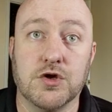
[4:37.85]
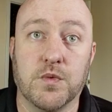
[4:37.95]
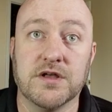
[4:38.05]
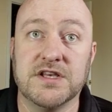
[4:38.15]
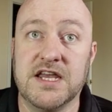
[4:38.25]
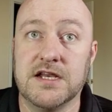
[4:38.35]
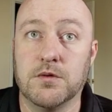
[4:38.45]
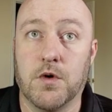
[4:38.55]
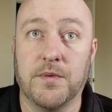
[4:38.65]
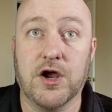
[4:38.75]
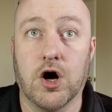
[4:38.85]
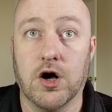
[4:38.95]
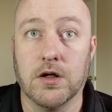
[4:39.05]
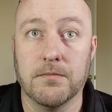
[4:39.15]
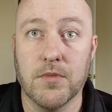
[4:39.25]
you will need what we
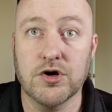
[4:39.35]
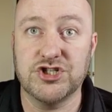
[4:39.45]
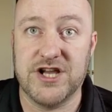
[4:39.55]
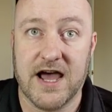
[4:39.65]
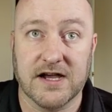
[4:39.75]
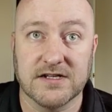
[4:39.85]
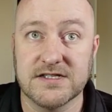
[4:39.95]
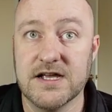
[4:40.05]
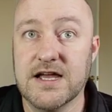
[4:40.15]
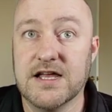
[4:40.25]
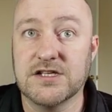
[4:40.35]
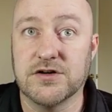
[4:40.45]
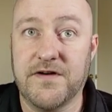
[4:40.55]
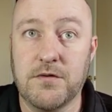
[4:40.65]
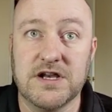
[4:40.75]
call merge tags.
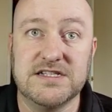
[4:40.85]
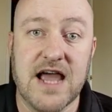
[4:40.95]
So if I were to